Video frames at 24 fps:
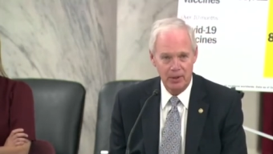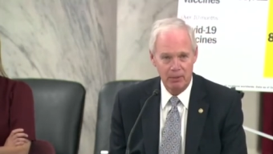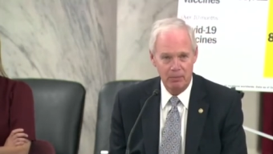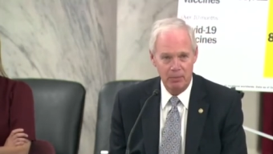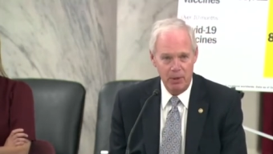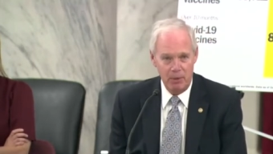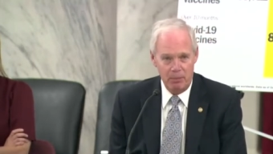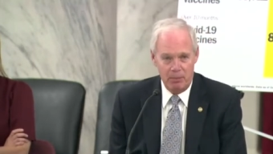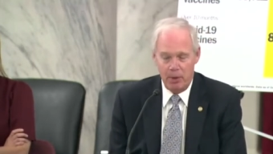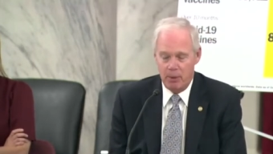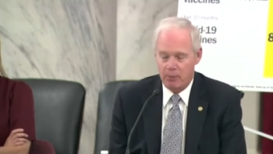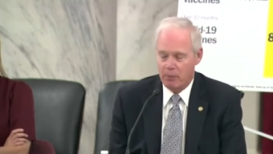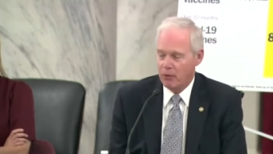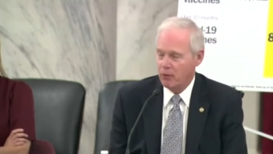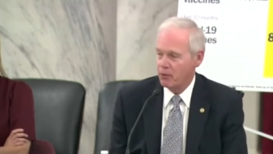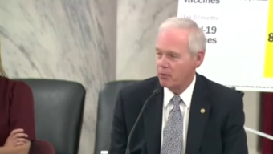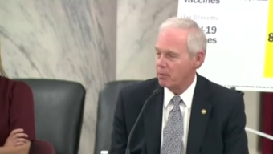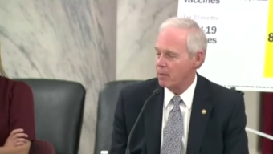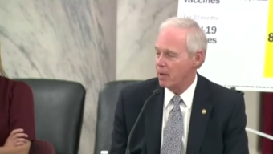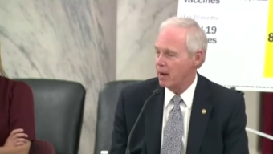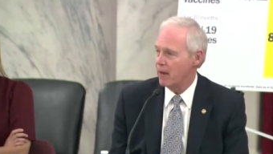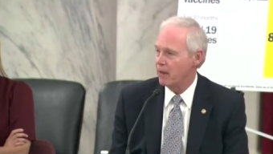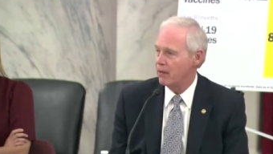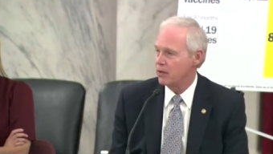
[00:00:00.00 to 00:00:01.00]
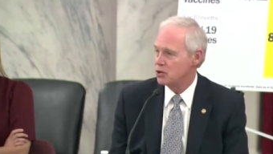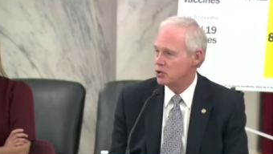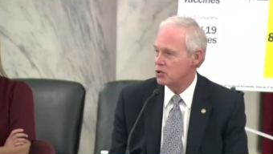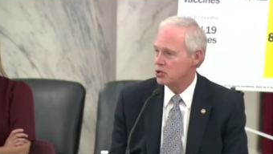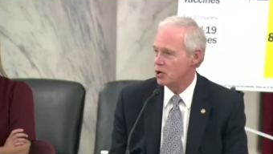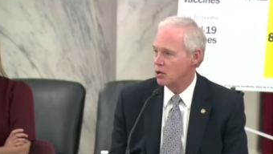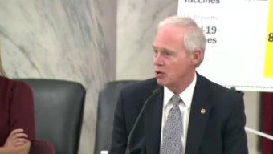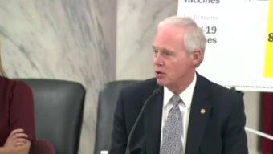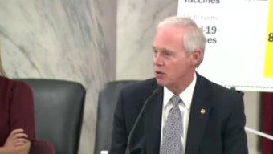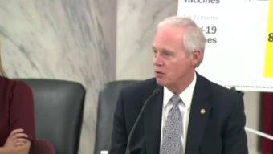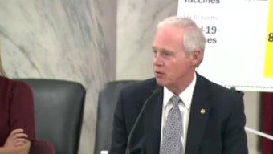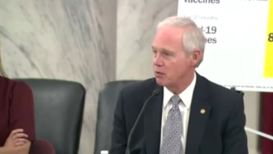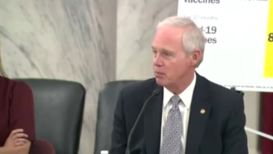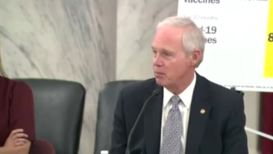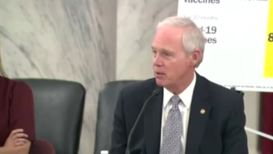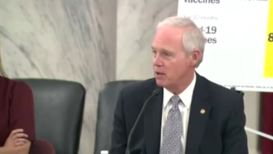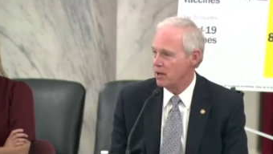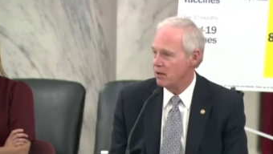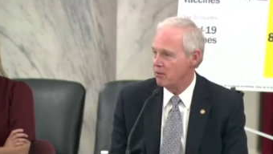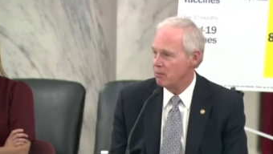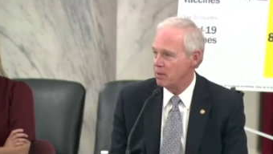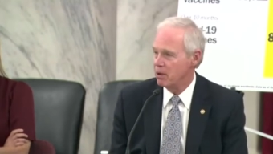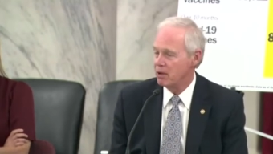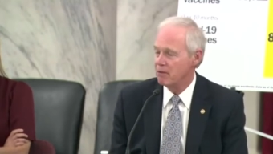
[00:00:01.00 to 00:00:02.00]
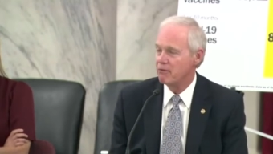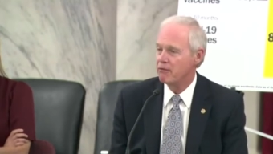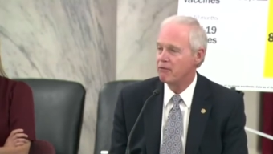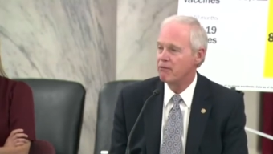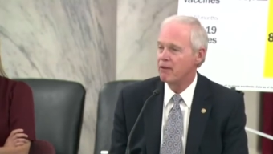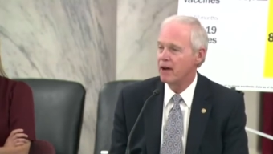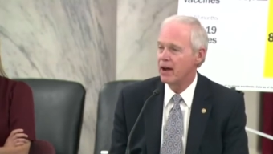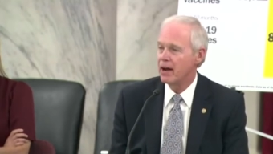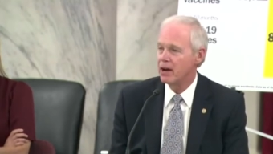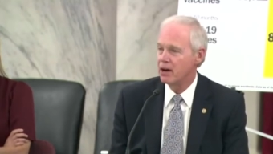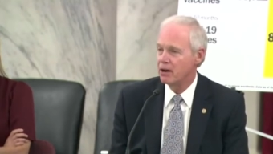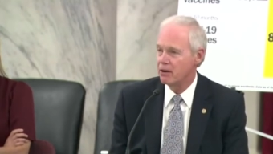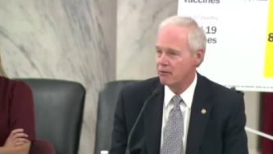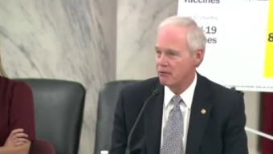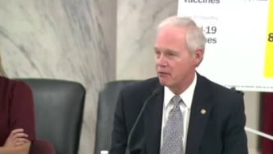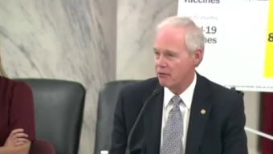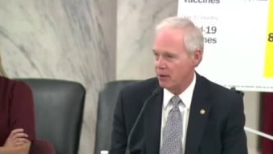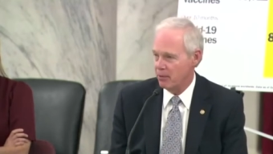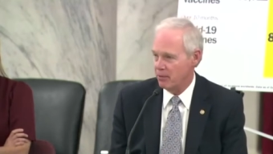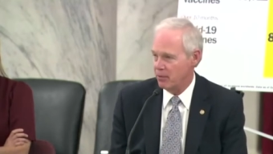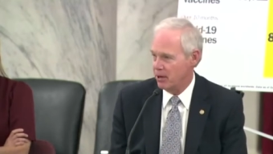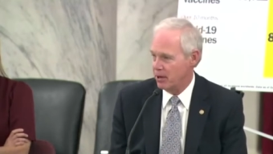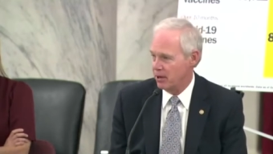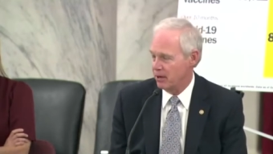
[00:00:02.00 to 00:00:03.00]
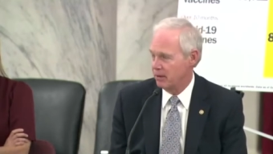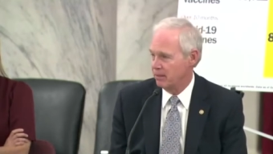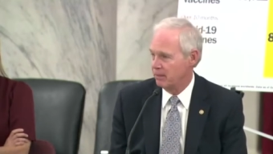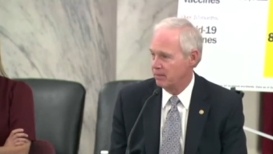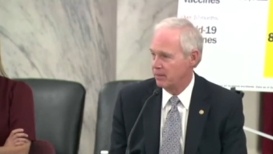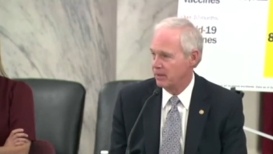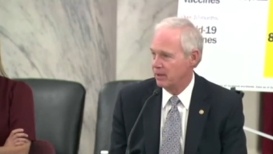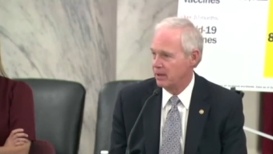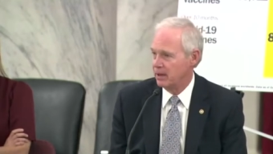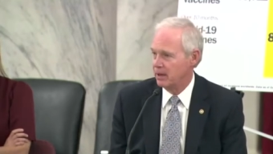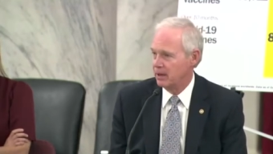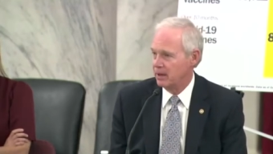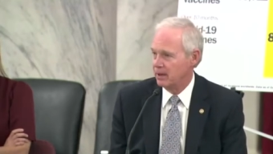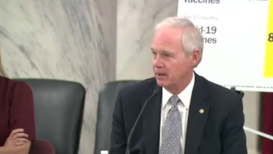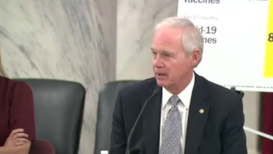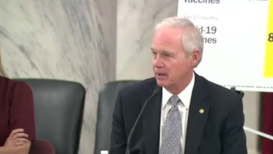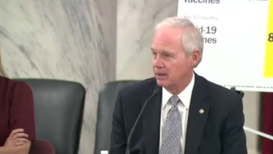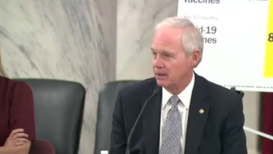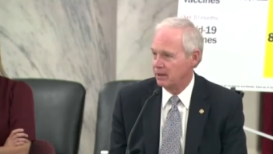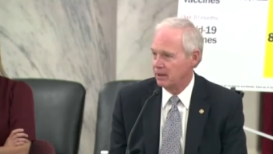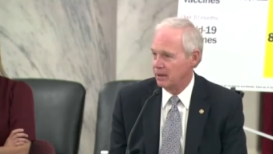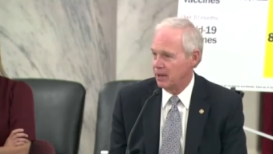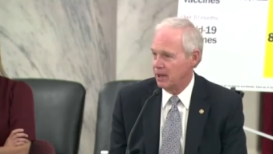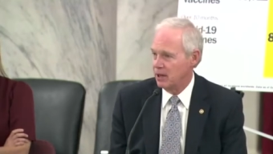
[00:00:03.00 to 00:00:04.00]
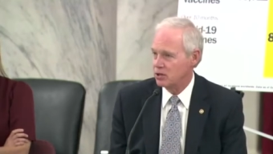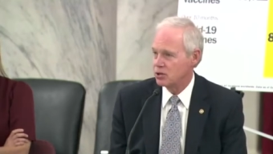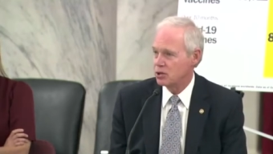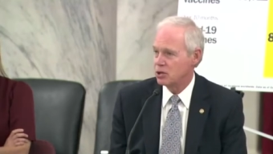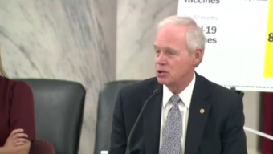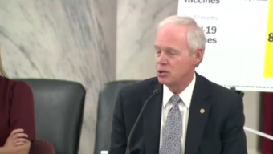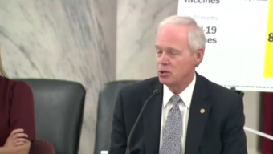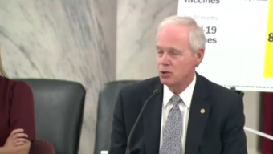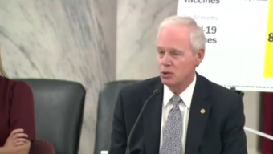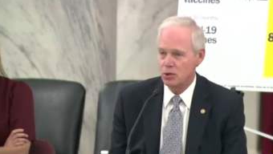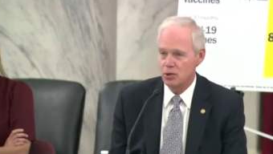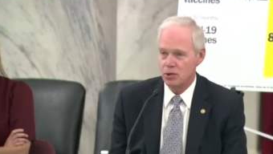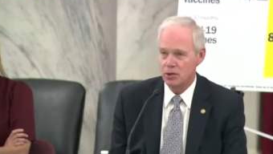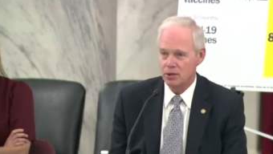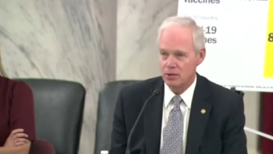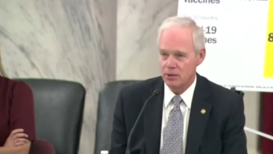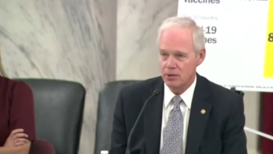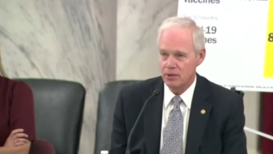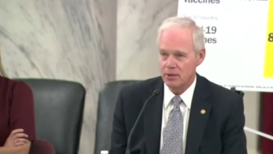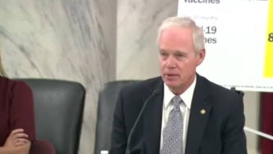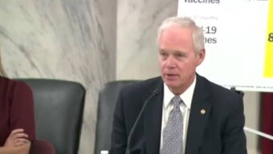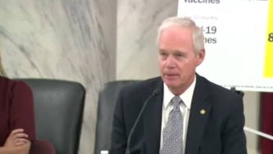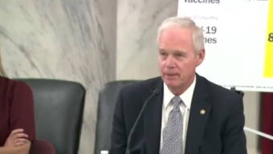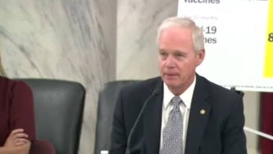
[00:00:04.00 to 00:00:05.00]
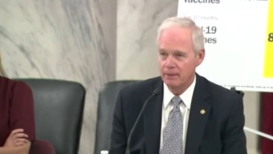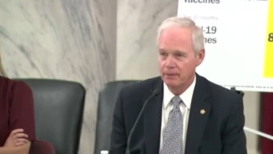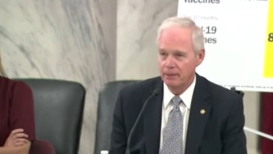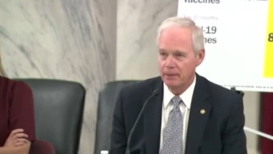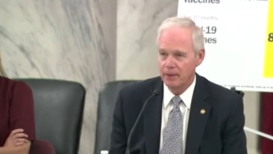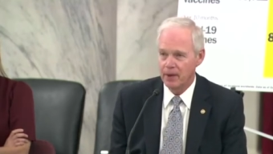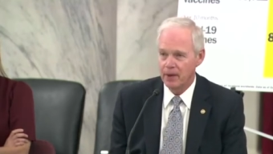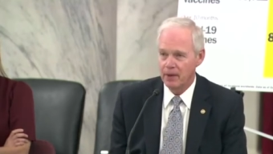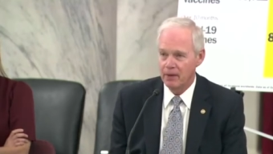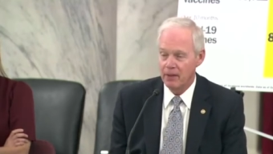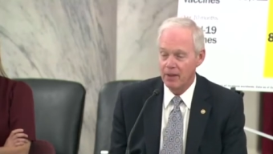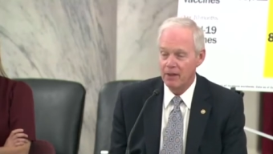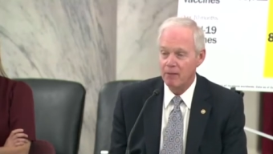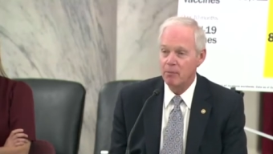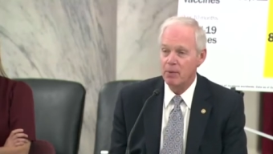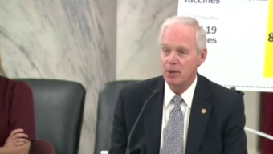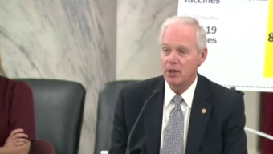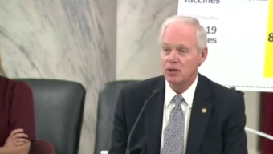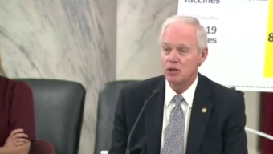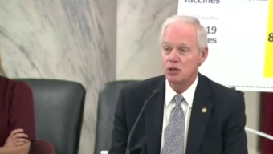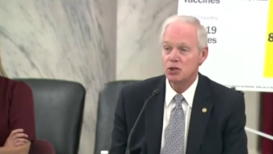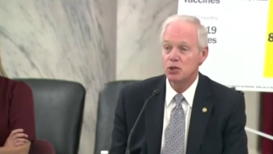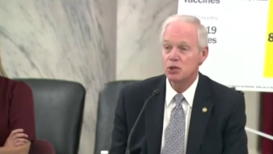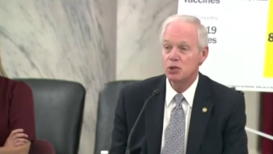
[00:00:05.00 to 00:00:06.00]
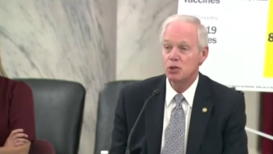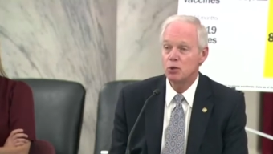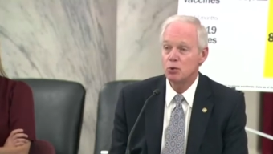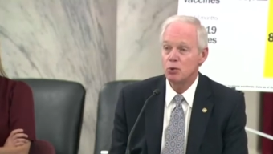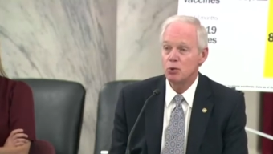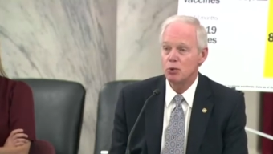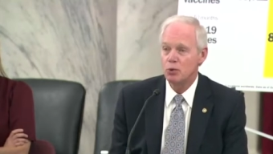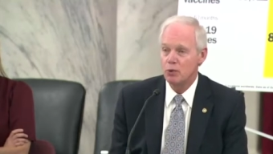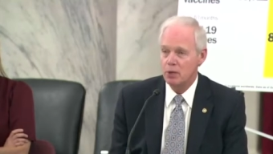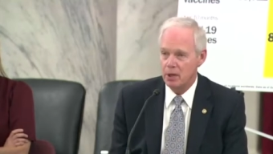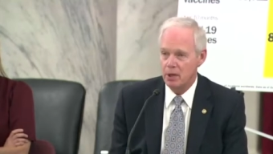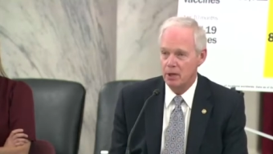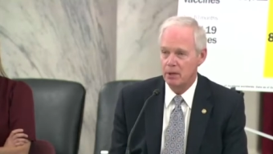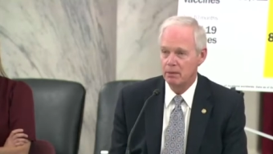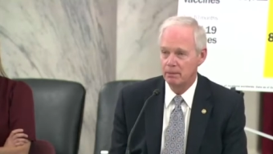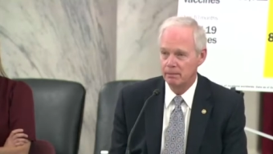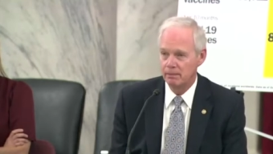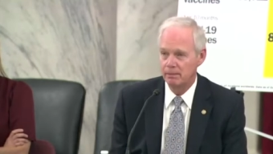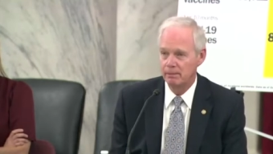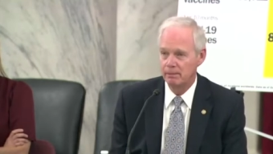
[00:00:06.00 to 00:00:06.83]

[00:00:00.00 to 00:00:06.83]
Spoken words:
People who have been on this journey with me have been fired from their institutions. They've been sued.